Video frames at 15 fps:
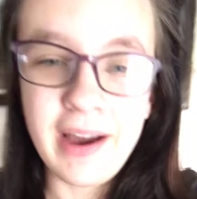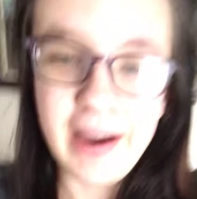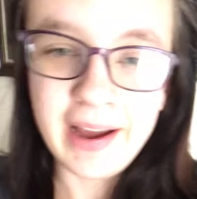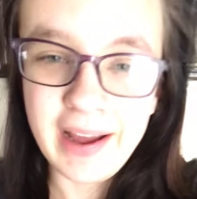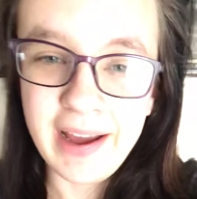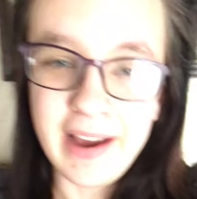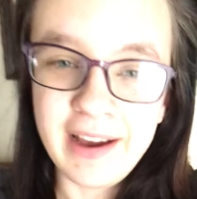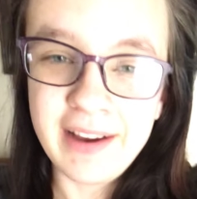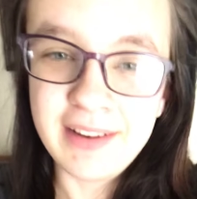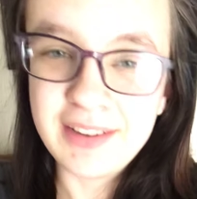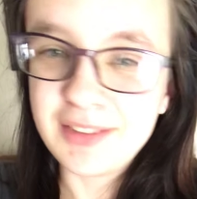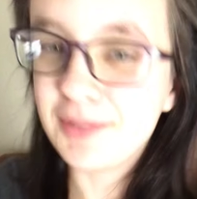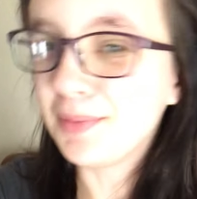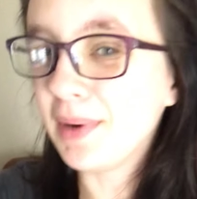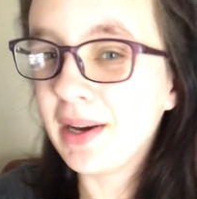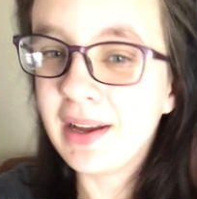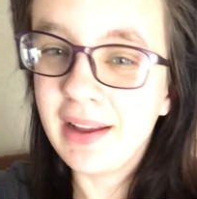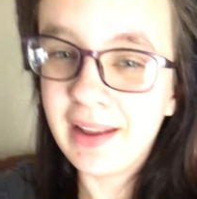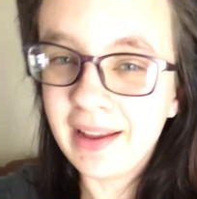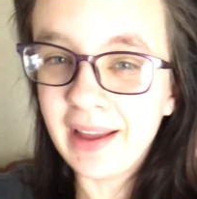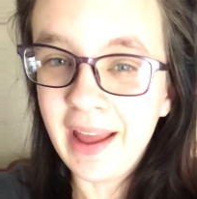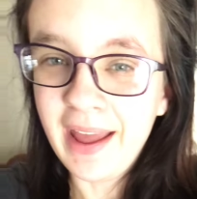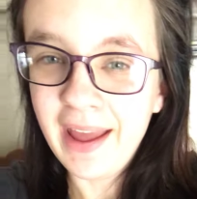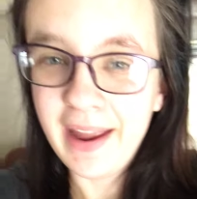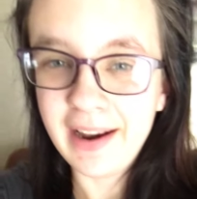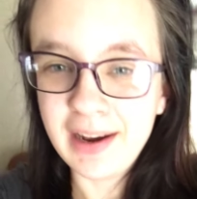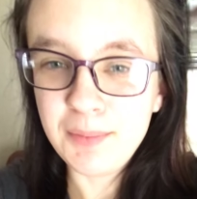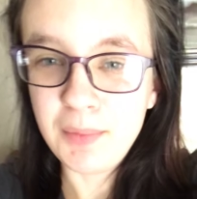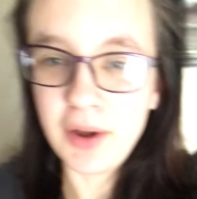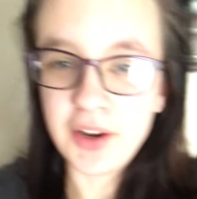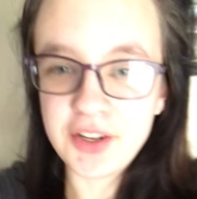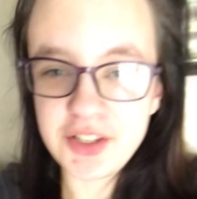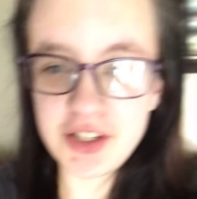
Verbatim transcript: I have my Harry Potter